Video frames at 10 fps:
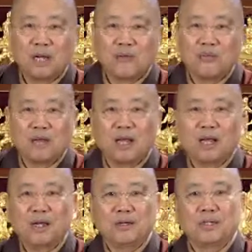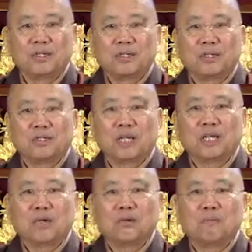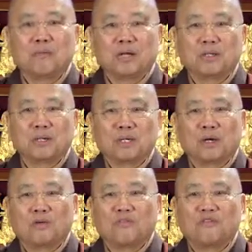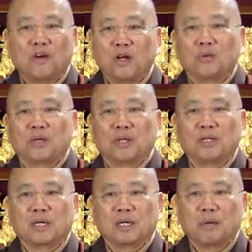and relies single-mindedly on following the